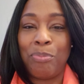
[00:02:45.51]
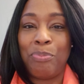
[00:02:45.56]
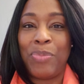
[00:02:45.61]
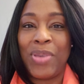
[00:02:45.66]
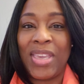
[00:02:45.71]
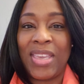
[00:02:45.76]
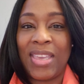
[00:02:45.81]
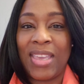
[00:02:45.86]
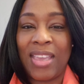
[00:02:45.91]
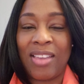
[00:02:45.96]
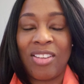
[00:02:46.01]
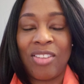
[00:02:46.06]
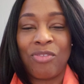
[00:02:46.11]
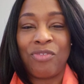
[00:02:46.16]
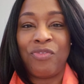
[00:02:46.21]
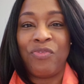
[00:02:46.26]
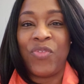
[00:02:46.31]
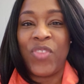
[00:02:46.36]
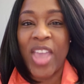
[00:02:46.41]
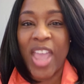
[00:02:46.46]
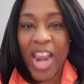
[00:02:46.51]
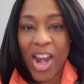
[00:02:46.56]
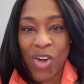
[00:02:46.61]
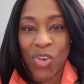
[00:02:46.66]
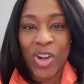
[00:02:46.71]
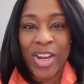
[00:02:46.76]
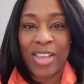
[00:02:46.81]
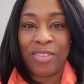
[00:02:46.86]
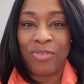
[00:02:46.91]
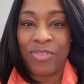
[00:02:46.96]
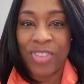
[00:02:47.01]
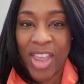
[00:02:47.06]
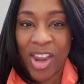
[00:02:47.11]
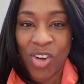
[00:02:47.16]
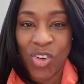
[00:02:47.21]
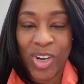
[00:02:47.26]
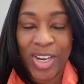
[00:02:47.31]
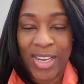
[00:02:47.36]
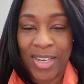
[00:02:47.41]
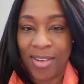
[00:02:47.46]
being very,
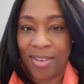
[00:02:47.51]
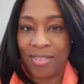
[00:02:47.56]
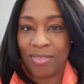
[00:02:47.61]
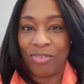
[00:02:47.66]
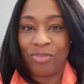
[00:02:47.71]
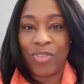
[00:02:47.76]
very,